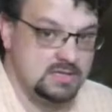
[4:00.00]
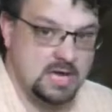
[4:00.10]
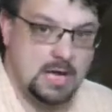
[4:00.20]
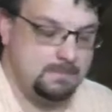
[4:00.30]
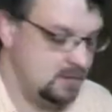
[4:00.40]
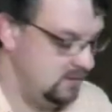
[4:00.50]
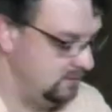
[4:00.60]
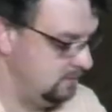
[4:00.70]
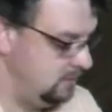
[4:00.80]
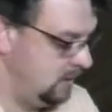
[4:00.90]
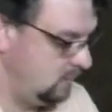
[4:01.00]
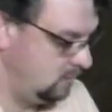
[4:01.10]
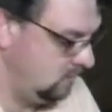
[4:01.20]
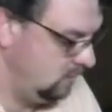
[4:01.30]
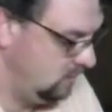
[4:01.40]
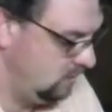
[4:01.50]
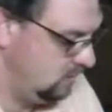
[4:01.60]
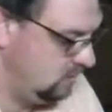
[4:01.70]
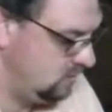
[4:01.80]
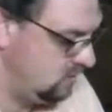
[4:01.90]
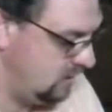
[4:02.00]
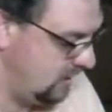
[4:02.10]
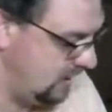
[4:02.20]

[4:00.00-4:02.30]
the top of the barrel, you